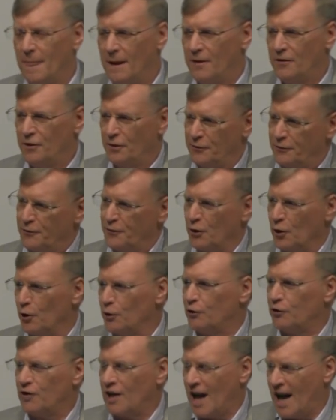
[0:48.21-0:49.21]
The
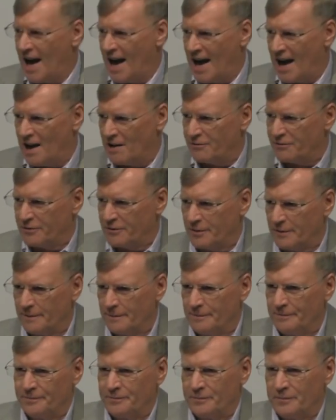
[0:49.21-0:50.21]
first half
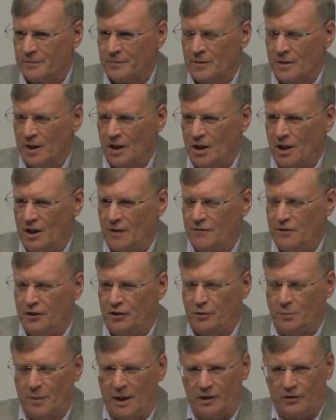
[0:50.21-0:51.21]
of
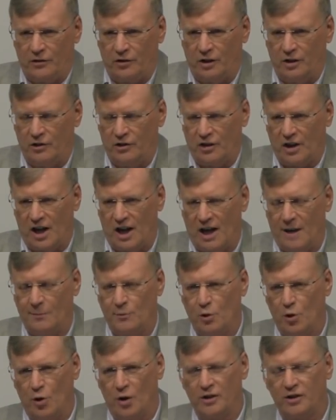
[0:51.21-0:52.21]
this message, I'm
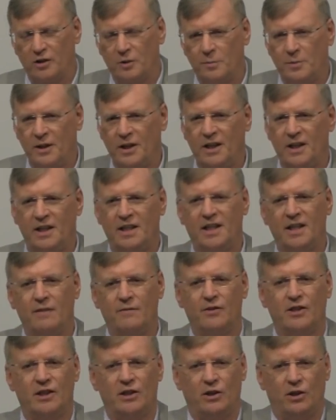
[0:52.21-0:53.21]
going to be
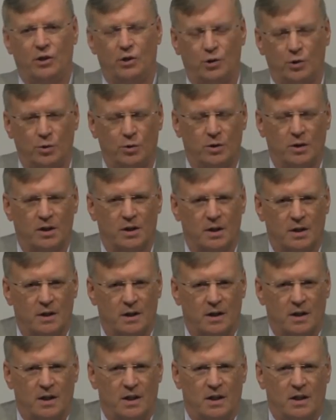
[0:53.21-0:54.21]
giving you
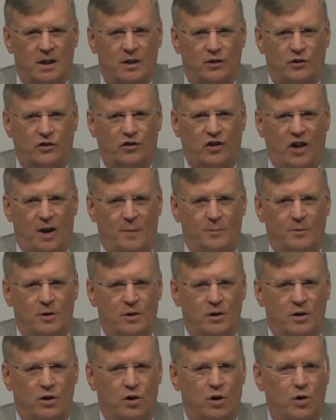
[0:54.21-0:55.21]

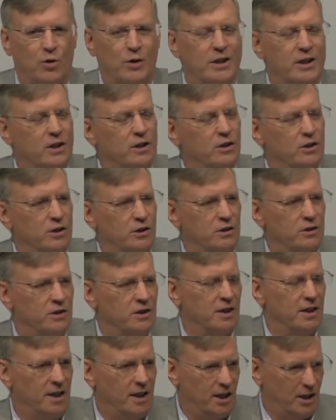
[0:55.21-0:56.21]
some
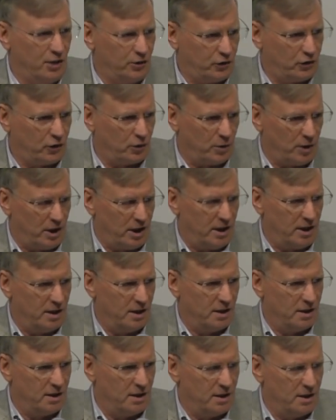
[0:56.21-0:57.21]
critical history
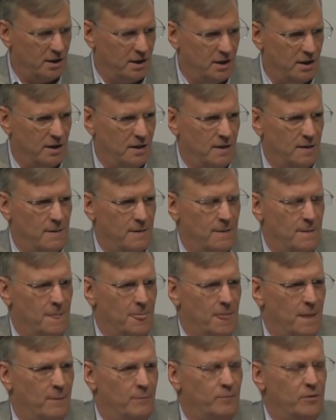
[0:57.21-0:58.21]

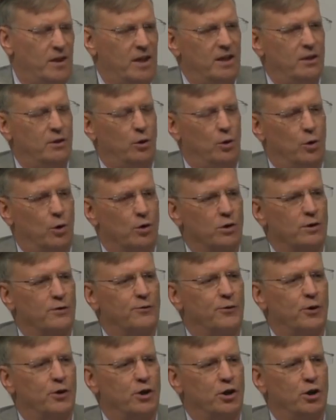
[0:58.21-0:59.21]
in order
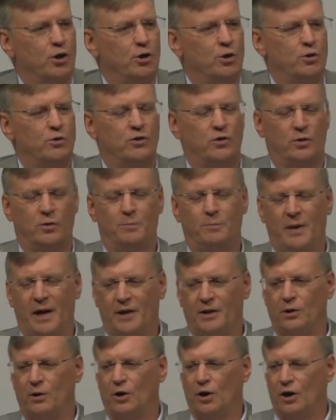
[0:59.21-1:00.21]
for you to
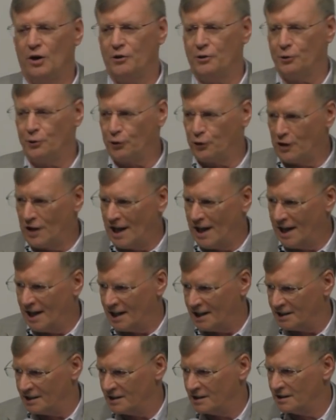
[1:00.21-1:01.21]
better
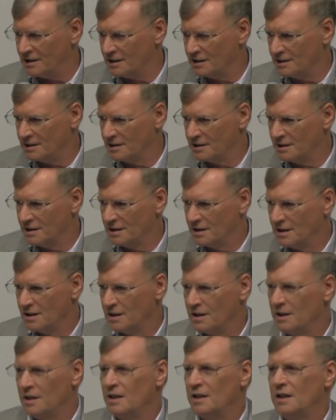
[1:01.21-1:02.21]
understand
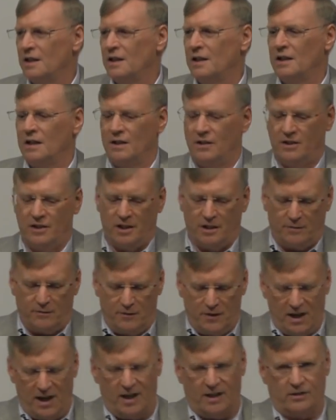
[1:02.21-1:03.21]
the
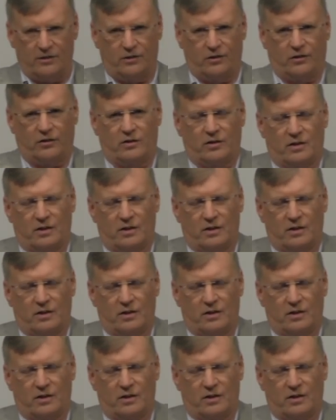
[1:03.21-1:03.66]
events